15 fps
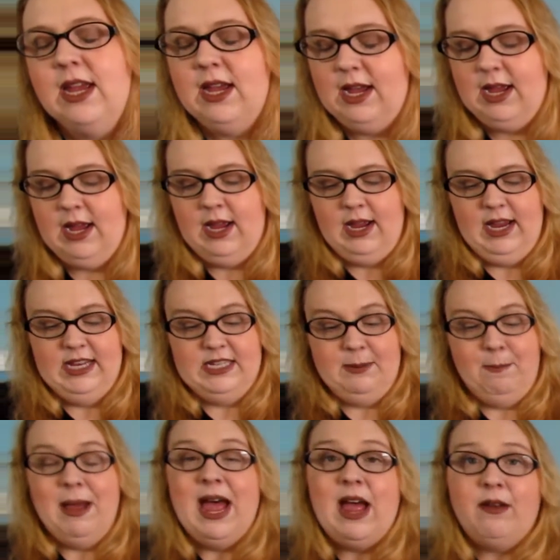a
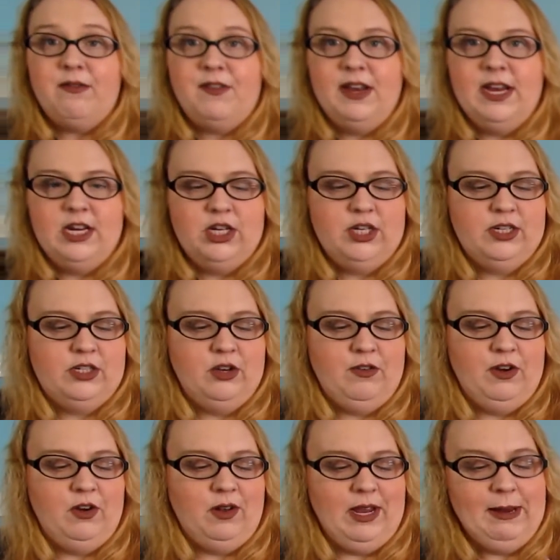matte finish, so if you
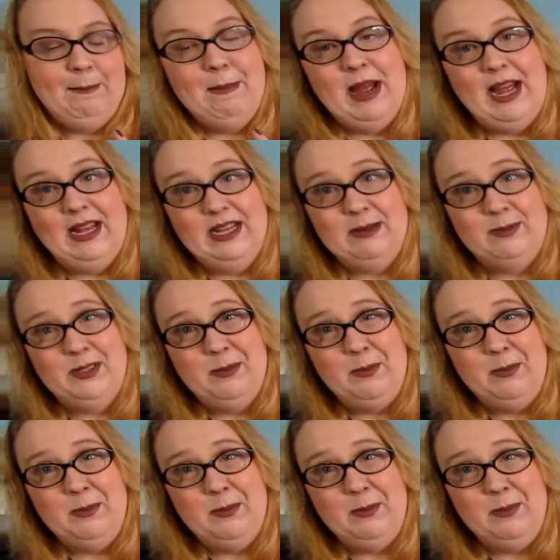don't like matte lips, you